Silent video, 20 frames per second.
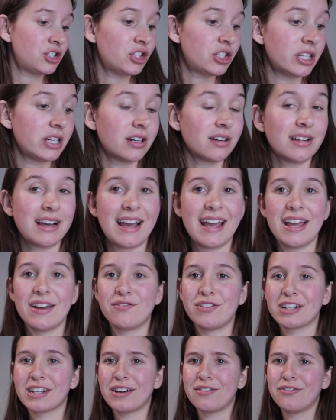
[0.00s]
chill. I
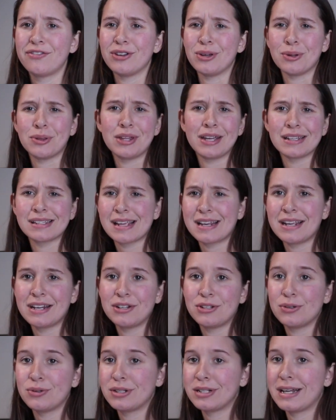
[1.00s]
have like a few things I need
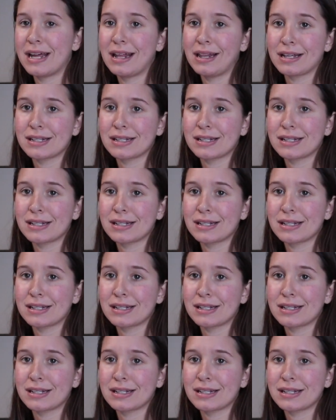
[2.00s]
to do today,